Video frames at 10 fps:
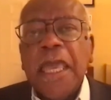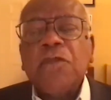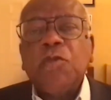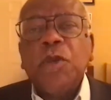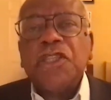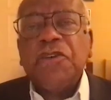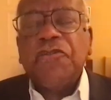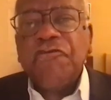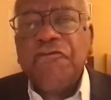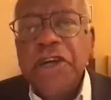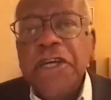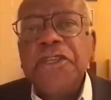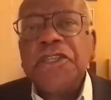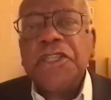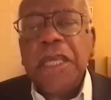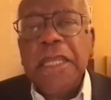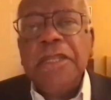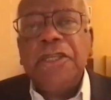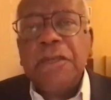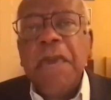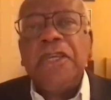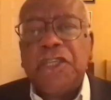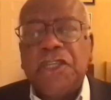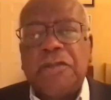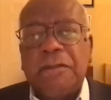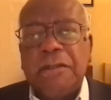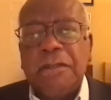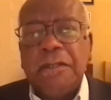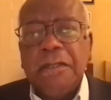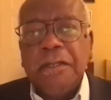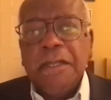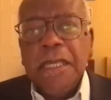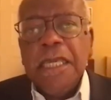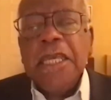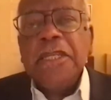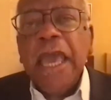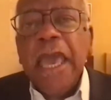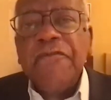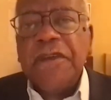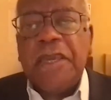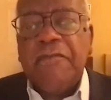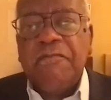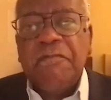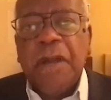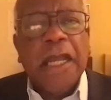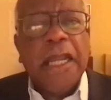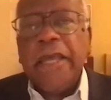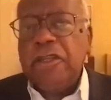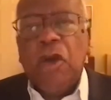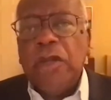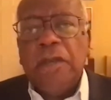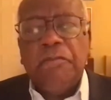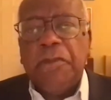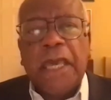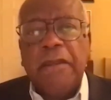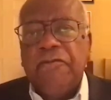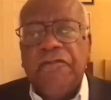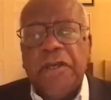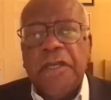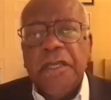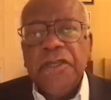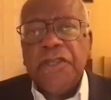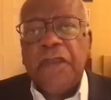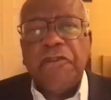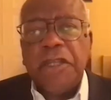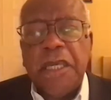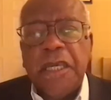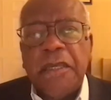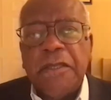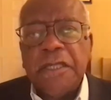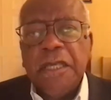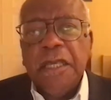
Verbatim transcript: It was the first intimation he had ever given, and I had known him then for several years.